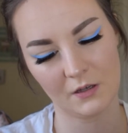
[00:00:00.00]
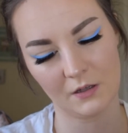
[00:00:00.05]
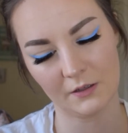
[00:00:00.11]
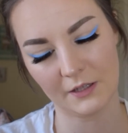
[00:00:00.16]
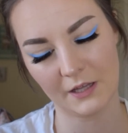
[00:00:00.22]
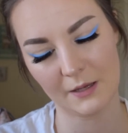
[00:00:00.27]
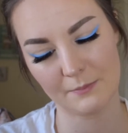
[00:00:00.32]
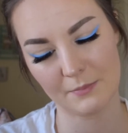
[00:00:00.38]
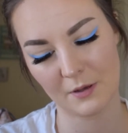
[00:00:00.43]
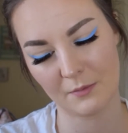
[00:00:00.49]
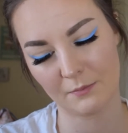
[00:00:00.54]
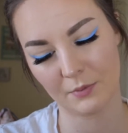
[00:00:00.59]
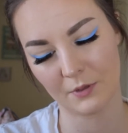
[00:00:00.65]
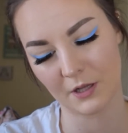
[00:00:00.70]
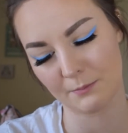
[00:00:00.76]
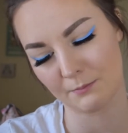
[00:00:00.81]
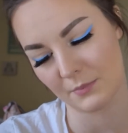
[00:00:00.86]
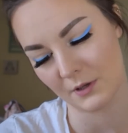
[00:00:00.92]
lip
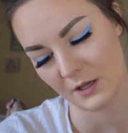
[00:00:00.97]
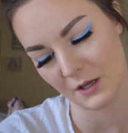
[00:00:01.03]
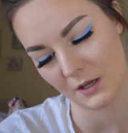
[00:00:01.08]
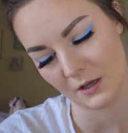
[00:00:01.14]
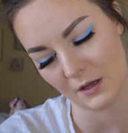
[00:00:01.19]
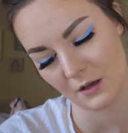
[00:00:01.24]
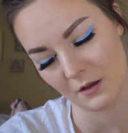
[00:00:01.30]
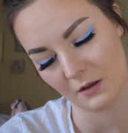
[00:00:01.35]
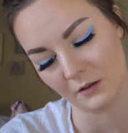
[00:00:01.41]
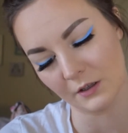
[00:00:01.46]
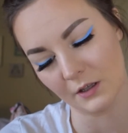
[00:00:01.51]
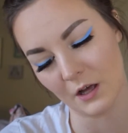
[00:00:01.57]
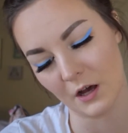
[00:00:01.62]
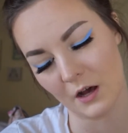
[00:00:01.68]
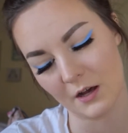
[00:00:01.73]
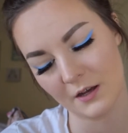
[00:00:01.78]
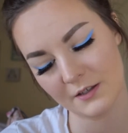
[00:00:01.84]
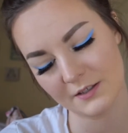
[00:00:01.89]
plumping
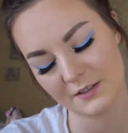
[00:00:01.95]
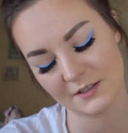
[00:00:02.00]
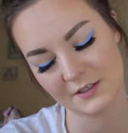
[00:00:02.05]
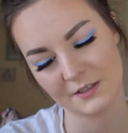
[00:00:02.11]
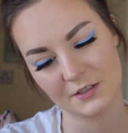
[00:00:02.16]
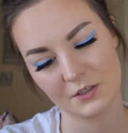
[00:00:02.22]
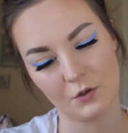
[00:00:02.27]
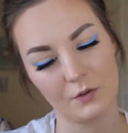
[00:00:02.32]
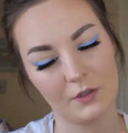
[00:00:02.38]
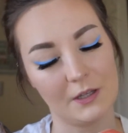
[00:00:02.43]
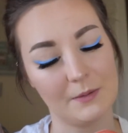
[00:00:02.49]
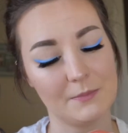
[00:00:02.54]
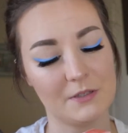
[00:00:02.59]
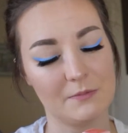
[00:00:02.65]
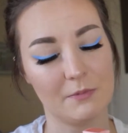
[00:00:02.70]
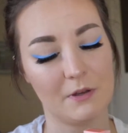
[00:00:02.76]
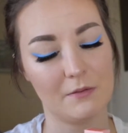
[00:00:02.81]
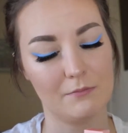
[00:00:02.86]
gloss, your
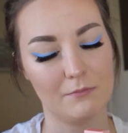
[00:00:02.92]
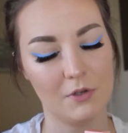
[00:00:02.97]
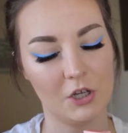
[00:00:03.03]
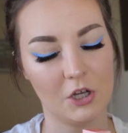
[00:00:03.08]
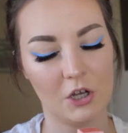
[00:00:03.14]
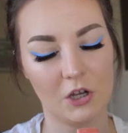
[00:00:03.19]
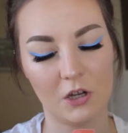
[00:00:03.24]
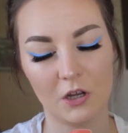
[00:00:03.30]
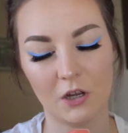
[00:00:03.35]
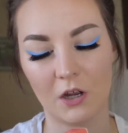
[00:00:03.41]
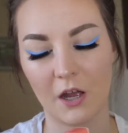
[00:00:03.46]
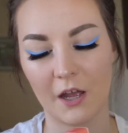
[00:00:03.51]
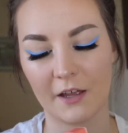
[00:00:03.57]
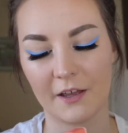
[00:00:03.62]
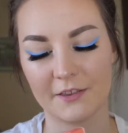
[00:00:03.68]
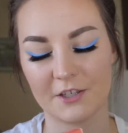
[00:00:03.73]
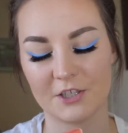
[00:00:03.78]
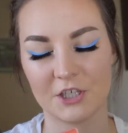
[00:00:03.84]
lips but bigger. I
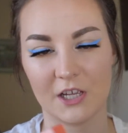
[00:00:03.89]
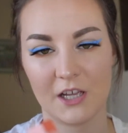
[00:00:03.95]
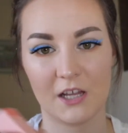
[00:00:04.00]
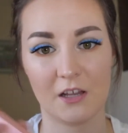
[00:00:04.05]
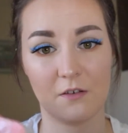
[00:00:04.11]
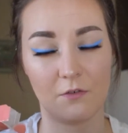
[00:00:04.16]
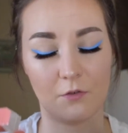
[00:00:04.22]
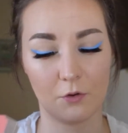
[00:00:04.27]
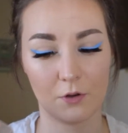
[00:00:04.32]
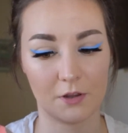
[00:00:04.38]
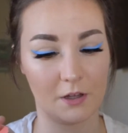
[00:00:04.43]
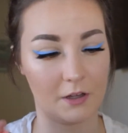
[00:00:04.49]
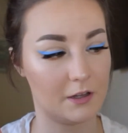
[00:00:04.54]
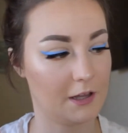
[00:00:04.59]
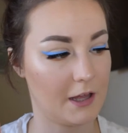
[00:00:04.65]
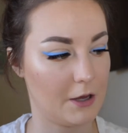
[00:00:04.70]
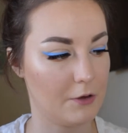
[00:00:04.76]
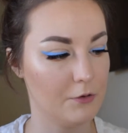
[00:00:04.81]
got the shade For the
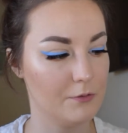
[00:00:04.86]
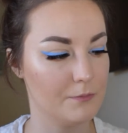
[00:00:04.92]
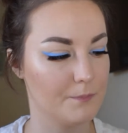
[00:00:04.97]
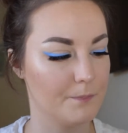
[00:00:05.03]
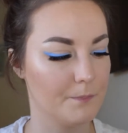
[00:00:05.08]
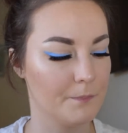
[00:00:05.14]
Clout.